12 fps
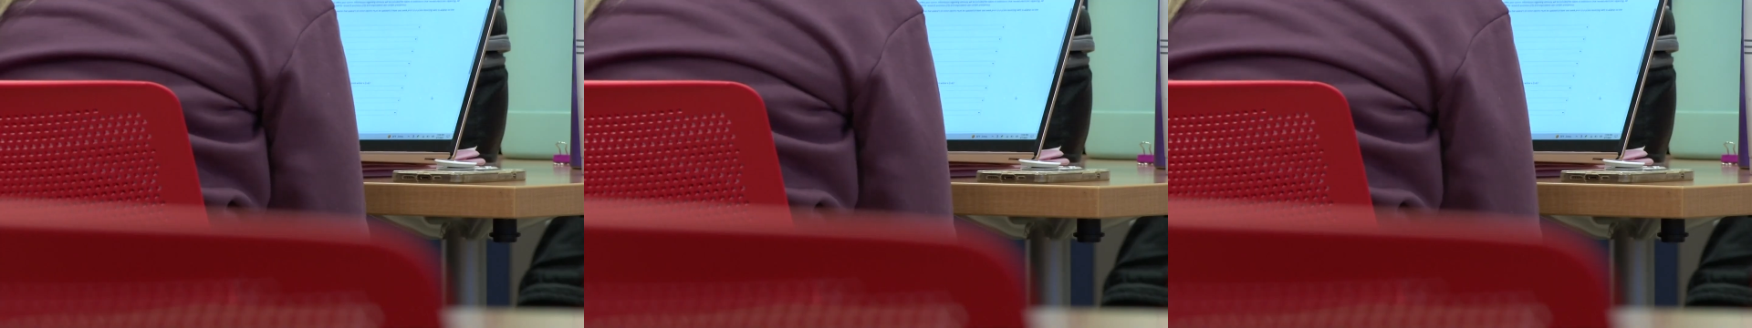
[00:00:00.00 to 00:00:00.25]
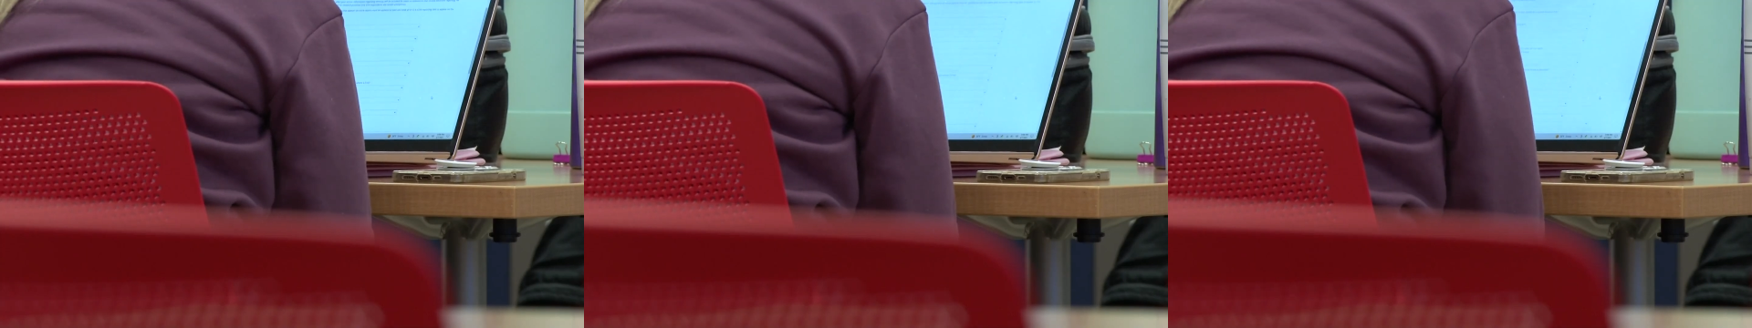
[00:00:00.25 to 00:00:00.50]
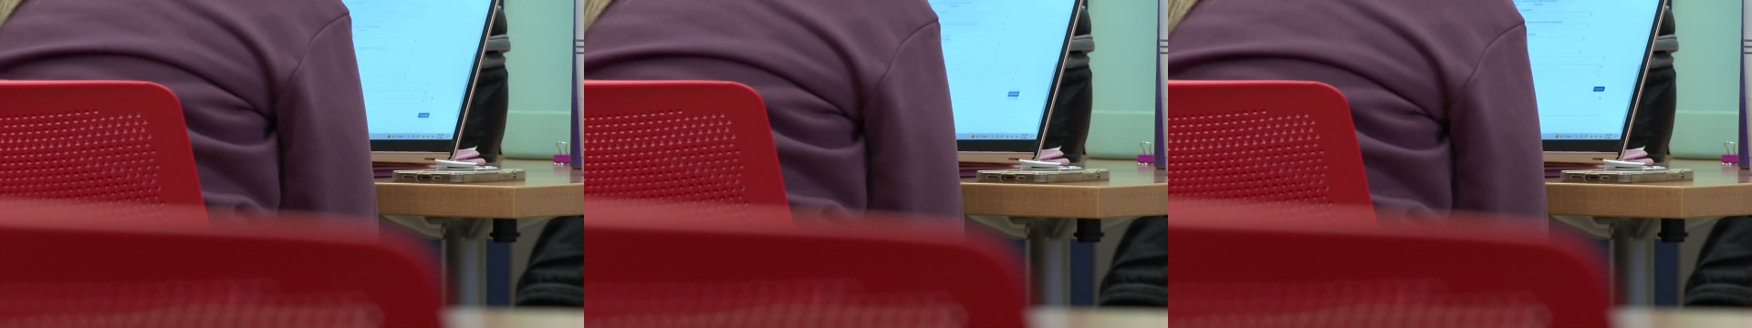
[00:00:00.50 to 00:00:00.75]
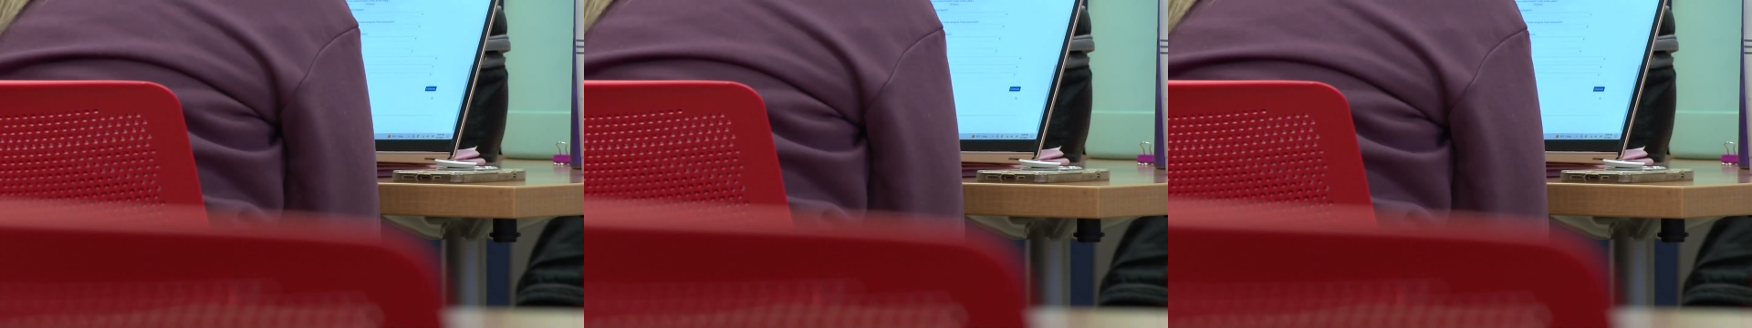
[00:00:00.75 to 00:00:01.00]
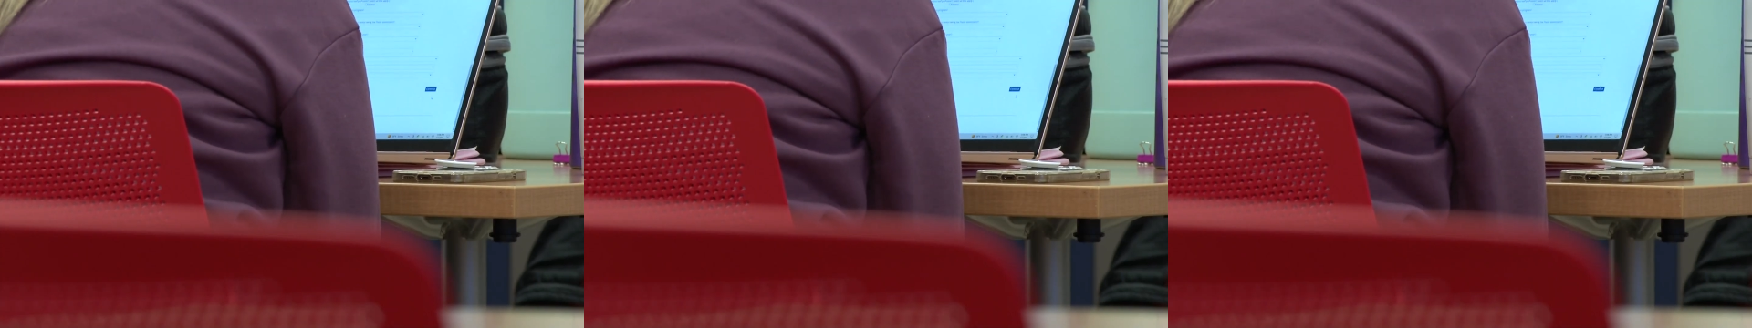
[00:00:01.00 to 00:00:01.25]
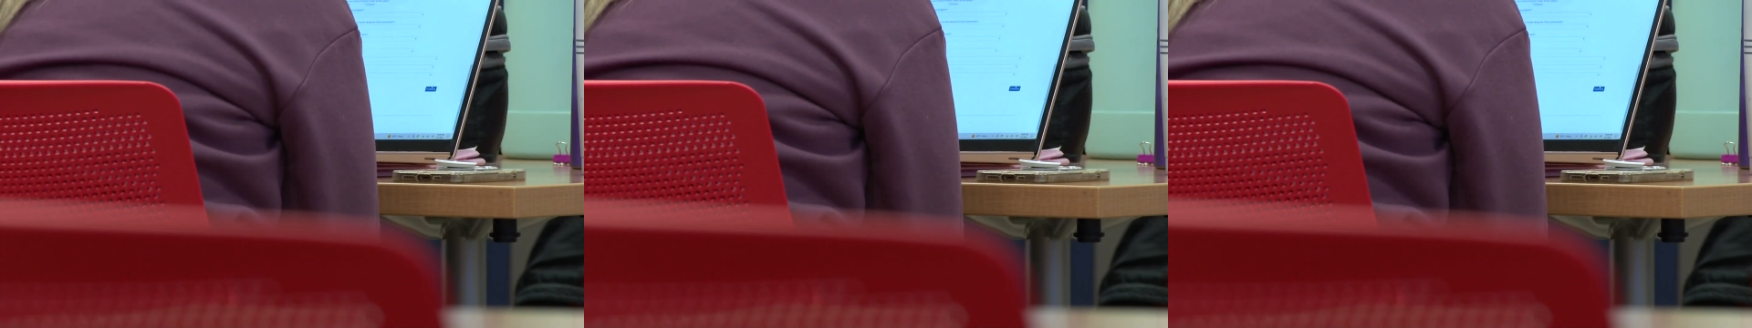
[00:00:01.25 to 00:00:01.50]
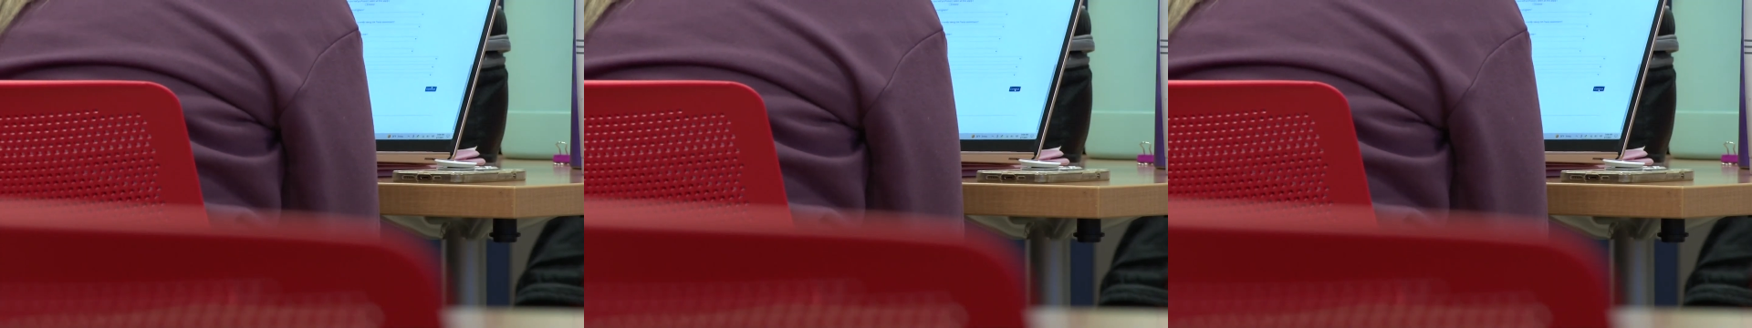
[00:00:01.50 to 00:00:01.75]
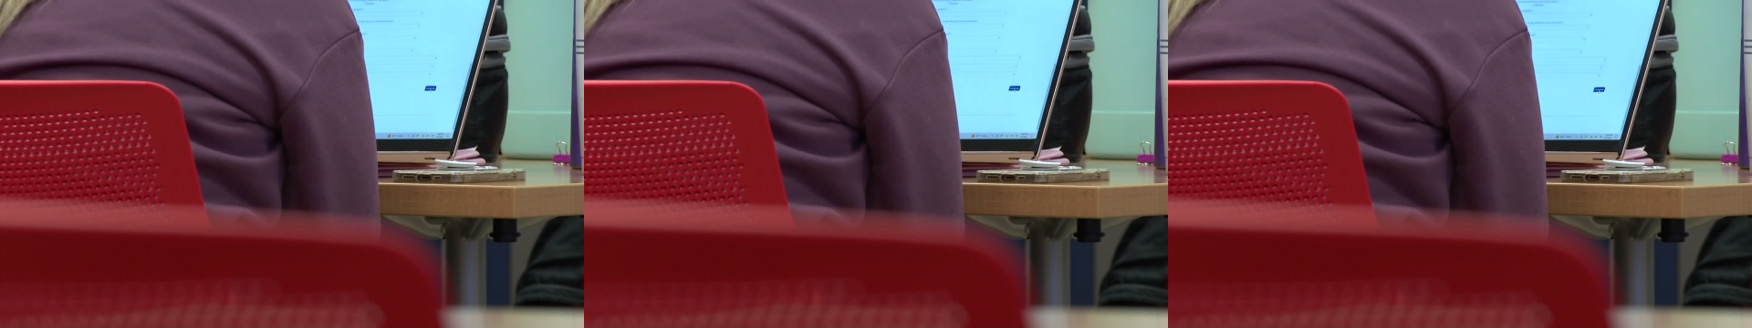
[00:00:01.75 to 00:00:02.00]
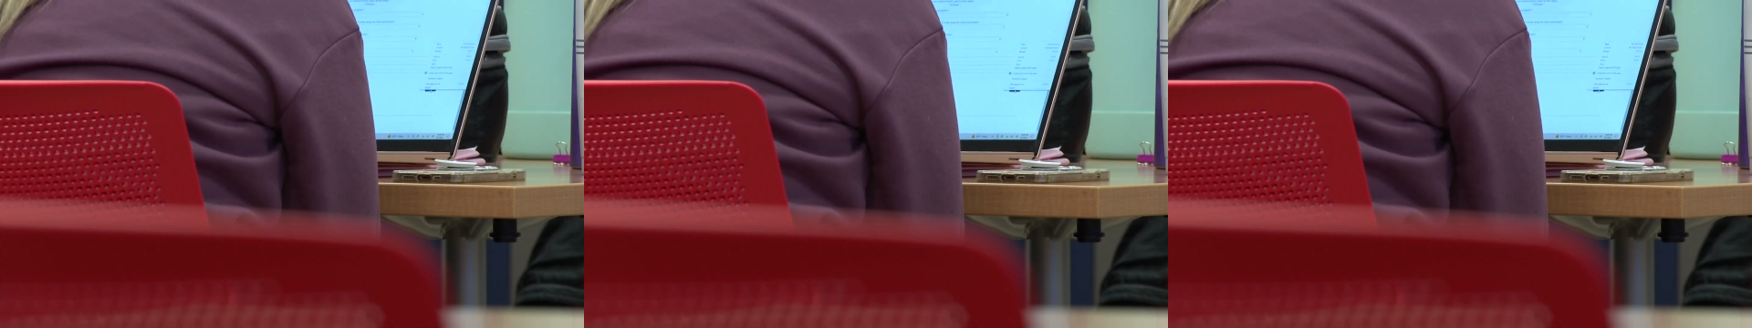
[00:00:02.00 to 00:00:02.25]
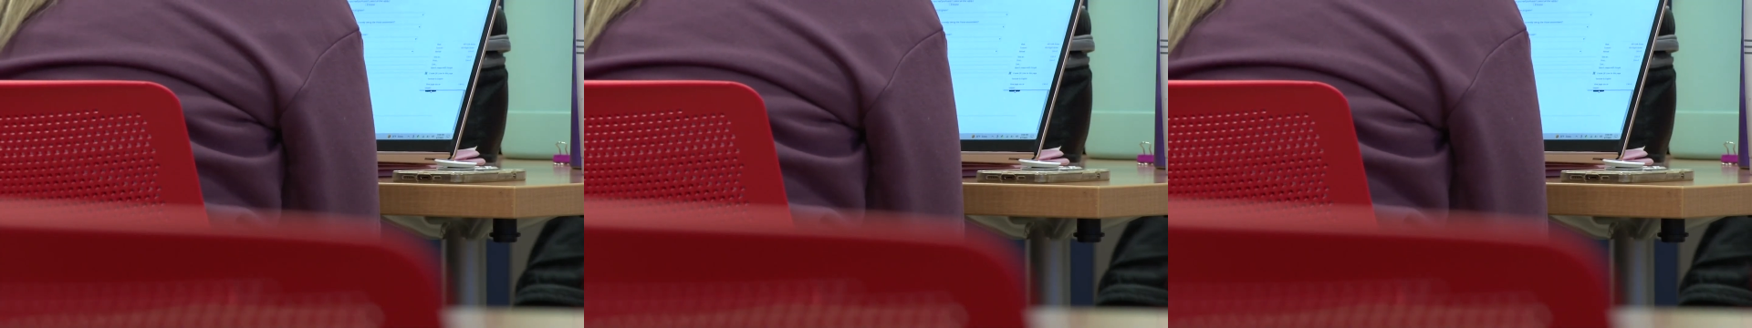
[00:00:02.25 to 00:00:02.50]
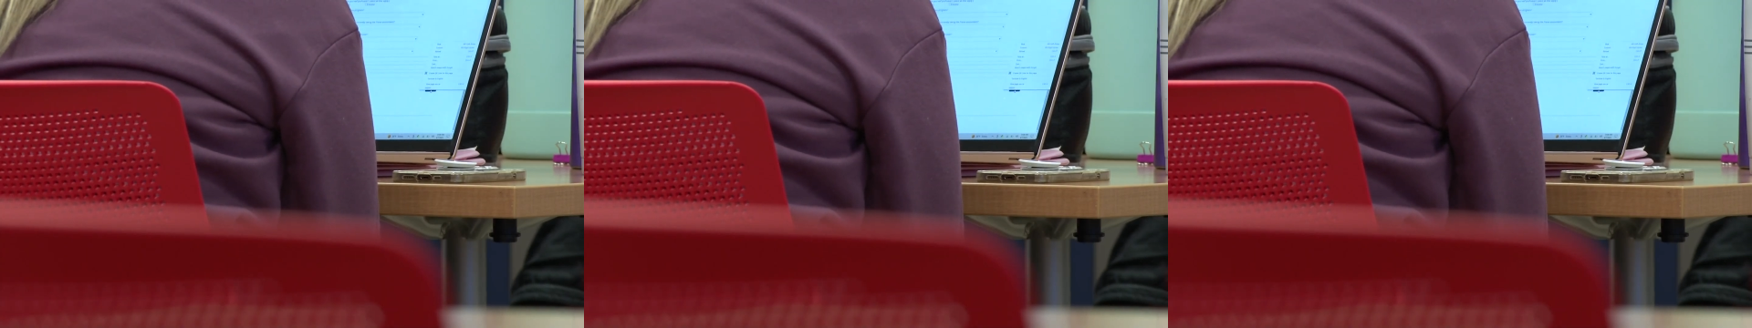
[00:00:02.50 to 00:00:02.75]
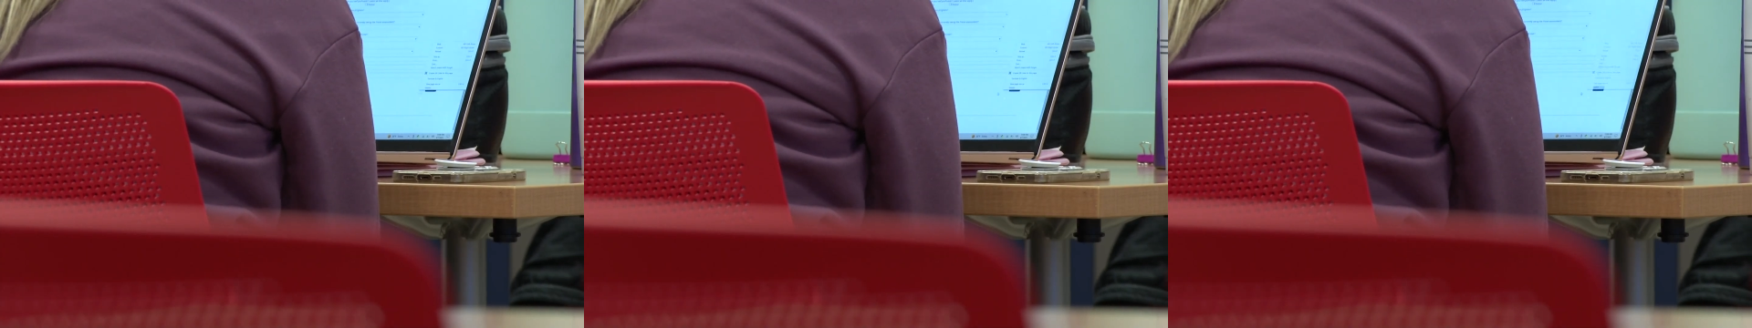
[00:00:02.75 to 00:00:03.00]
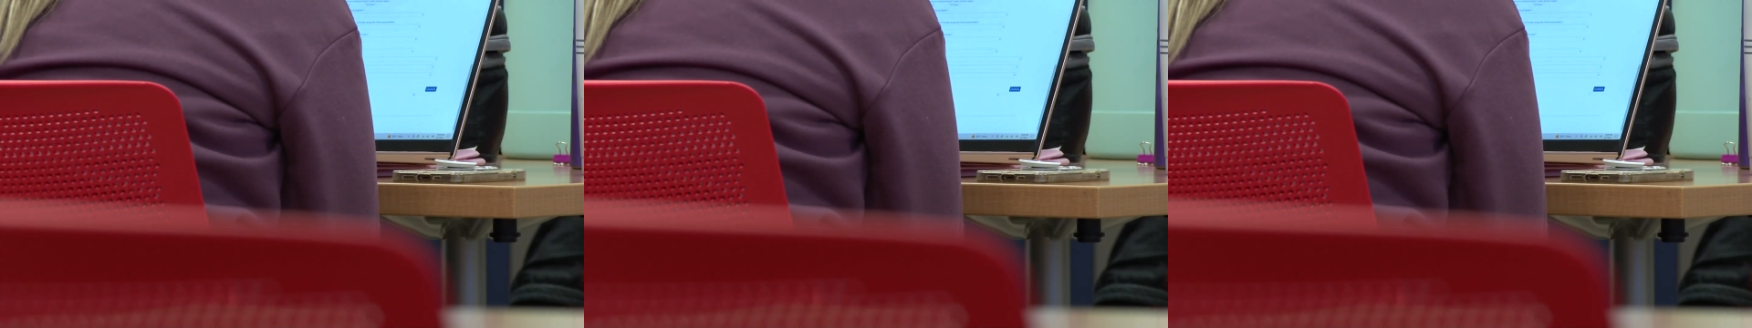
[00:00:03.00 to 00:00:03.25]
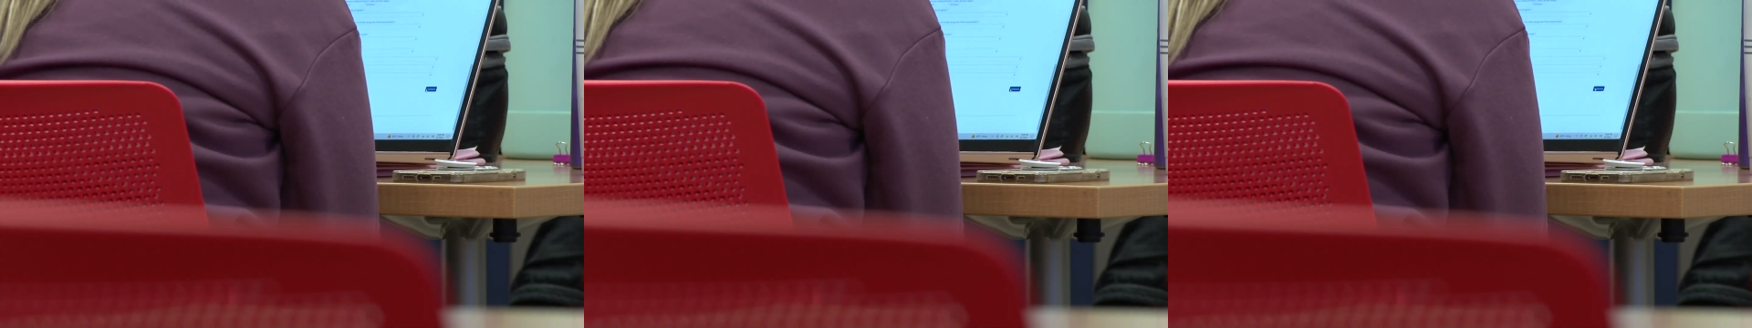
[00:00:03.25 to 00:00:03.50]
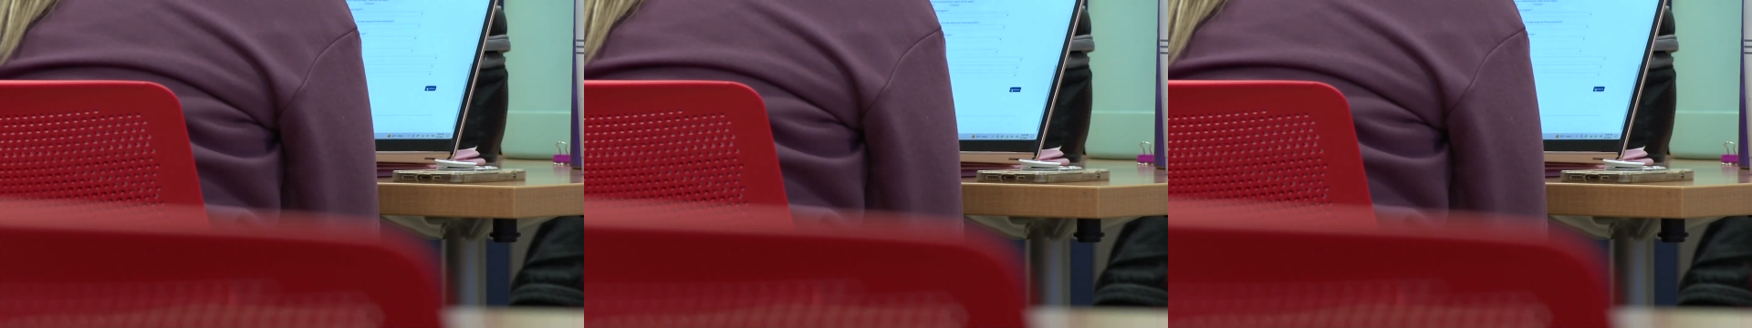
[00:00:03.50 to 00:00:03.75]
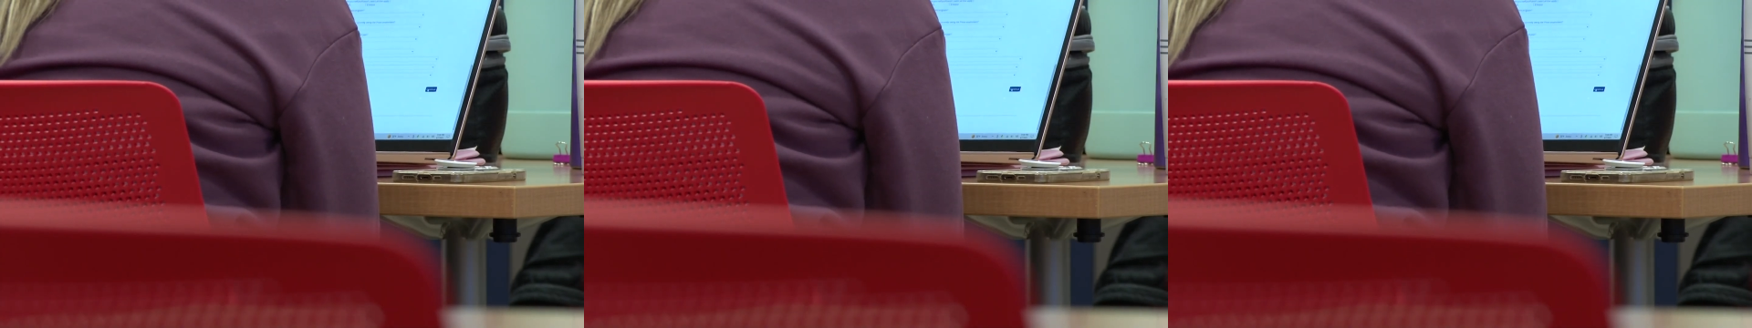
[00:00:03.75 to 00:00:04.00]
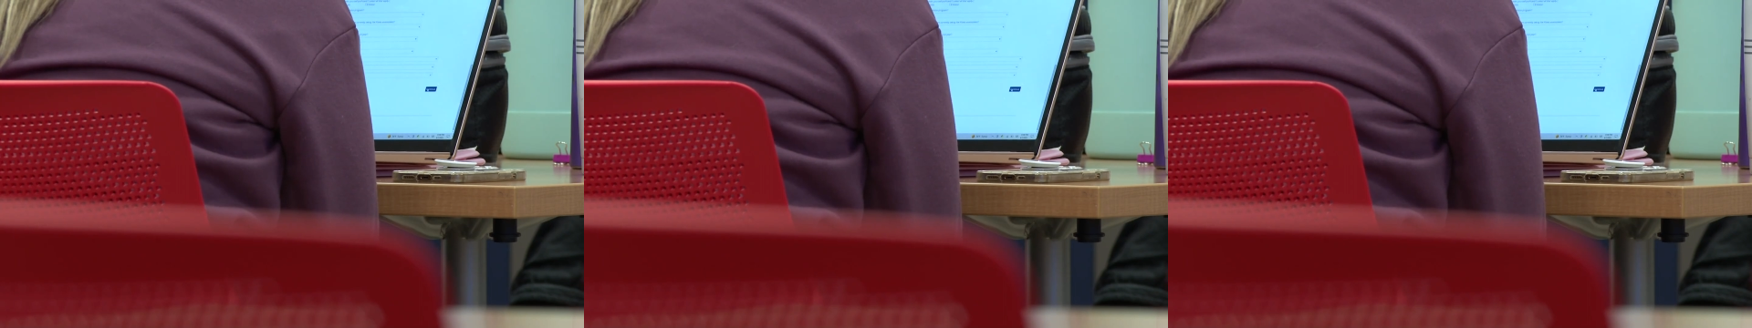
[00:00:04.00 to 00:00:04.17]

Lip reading: Nobody's mouth can be seen.